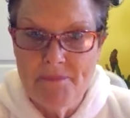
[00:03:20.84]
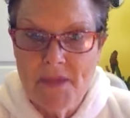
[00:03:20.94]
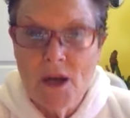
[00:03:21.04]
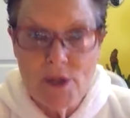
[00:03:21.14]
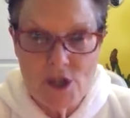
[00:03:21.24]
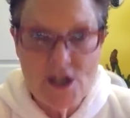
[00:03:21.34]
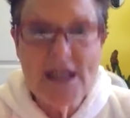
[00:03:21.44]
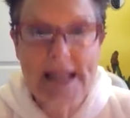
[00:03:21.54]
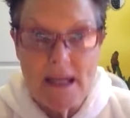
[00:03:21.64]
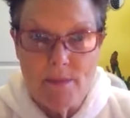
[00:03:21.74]
which is
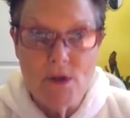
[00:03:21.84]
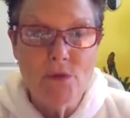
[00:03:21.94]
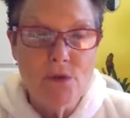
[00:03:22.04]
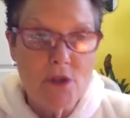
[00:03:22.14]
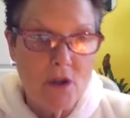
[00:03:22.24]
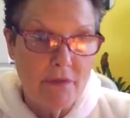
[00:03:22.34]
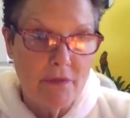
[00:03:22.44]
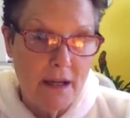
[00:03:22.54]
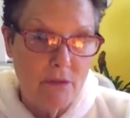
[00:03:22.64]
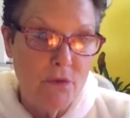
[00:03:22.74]
keeping a roof
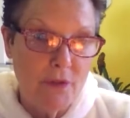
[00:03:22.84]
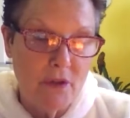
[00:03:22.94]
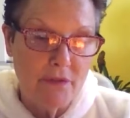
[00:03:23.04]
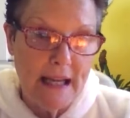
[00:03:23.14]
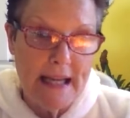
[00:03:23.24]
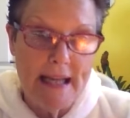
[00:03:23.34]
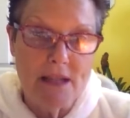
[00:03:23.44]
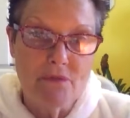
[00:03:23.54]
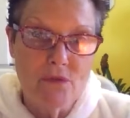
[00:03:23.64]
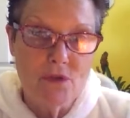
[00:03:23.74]
over our head,
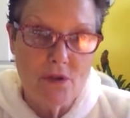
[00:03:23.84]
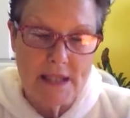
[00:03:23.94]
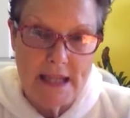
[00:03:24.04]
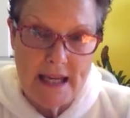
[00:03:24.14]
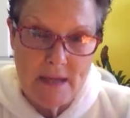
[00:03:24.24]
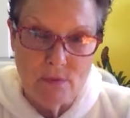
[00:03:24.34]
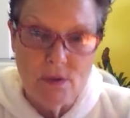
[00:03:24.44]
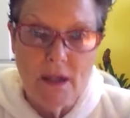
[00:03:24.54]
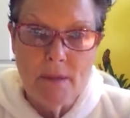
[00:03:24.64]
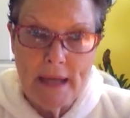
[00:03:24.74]
food on the table,
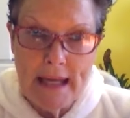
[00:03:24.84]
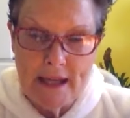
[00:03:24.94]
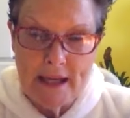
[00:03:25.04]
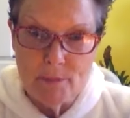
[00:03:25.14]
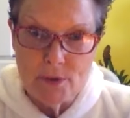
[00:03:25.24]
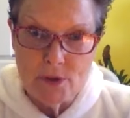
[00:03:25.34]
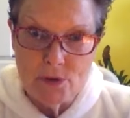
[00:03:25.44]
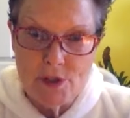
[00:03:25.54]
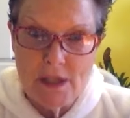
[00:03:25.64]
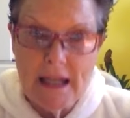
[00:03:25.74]
paying our
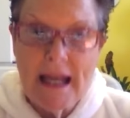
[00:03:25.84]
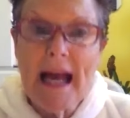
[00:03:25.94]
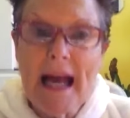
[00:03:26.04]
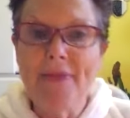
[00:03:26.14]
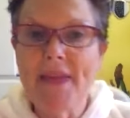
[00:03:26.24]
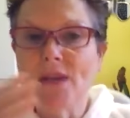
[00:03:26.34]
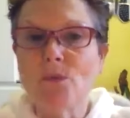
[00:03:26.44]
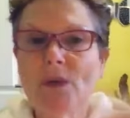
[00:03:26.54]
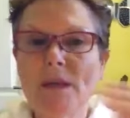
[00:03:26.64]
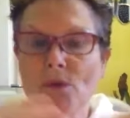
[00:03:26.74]
bills, and then
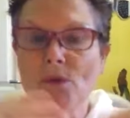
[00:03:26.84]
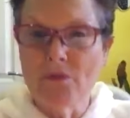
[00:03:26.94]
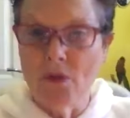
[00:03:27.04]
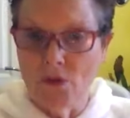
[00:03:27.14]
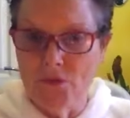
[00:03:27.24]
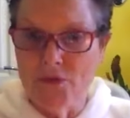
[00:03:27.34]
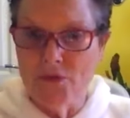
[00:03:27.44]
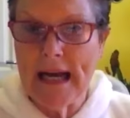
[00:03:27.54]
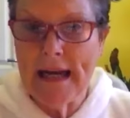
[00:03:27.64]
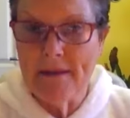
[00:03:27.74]
we move on to
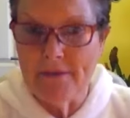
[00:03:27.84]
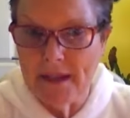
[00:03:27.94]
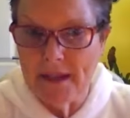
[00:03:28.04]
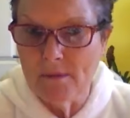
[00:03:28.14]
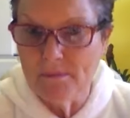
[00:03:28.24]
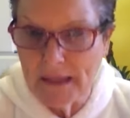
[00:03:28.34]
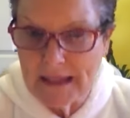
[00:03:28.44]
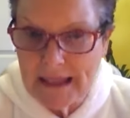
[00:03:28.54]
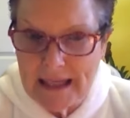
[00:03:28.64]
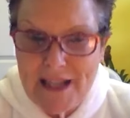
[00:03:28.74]
having
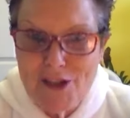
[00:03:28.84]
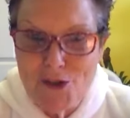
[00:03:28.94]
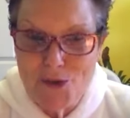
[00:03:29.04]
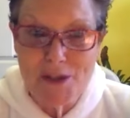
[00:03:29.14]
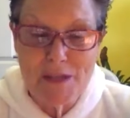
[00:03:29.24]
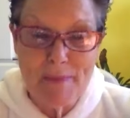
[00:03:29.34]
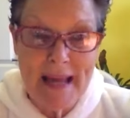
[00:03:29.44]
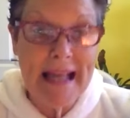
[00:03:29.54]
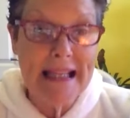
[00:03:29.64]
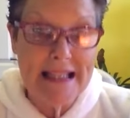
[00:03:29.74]
money to
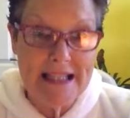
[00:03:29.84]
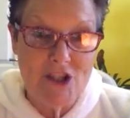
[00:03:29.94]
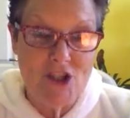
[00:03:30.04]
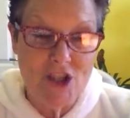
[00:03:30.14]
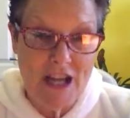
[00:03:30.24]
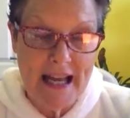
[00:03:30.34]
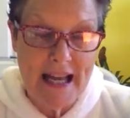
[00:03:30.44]
spare and to share.